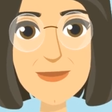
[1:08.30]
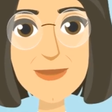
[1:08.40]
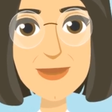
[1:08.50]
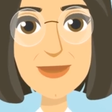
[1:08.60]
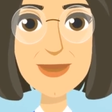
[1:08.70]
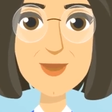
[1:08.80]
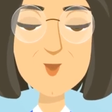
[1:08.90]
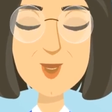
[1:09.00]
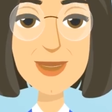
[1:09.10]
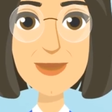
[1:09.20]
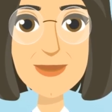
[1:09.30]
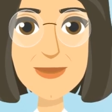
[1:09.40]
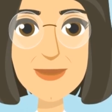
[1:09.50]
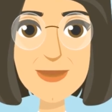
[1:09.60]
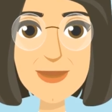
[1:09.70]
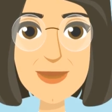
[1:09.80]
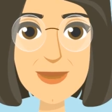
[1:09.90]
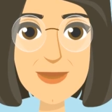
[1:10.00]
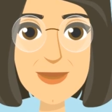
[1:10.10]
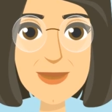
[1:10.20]
Step 1.
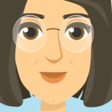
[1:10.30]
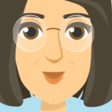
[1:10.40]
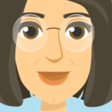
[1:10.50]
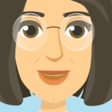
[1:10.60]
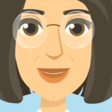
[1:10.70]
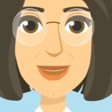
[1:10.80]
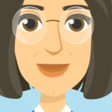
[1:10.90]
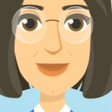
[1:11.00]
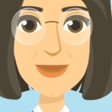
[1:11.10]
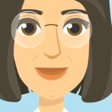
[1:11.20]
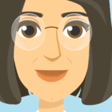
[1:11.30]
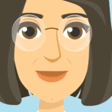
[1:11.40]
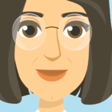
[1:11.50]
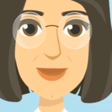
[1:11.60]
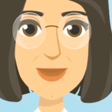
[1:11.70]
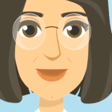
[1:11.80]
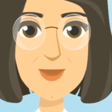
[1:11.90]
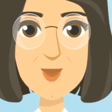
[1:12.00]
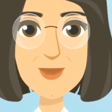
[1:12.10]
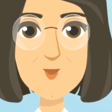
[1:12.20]
Determine if you need a license. If
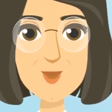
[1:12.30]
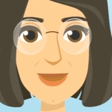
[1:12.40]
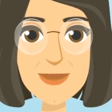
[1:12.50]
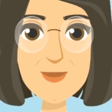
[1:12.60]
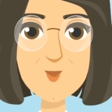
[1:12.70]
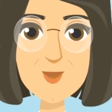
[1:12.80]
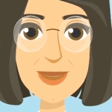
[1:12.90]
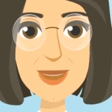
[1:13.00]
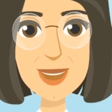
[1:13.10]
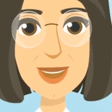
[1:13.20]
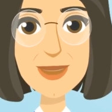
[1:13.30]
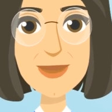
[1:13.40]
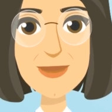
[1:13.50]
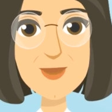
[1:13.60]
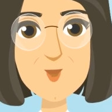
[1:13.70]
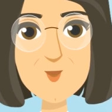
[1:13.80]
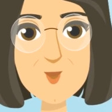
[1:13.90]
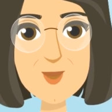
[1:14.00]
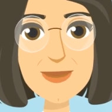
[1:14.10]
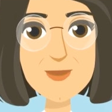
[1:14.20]
you're importing food into Canada for
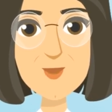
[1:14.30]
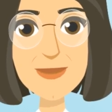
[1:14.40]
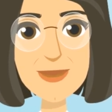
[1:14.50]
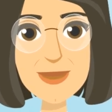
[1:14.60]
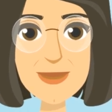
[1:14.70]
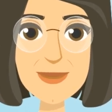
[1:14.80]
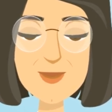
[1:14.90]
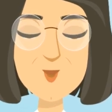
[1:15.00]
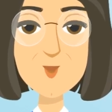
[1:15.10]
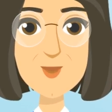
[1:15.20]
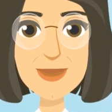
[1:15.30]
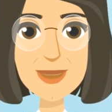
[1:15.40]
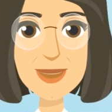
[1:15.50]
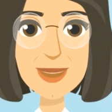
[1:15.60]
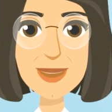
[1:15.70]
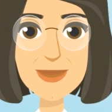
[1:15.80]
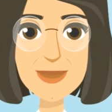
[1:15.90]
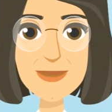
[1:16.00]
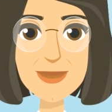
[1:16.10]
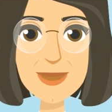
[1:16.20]
commercial purposes, you will need an
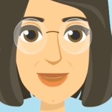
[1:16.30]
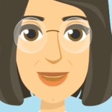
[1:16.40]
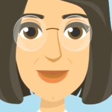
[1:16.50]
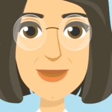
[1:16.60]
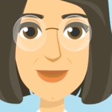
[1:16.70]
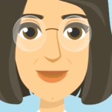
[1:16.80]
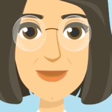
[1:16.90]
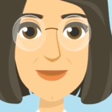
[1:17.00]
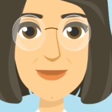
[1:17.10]
SFC license.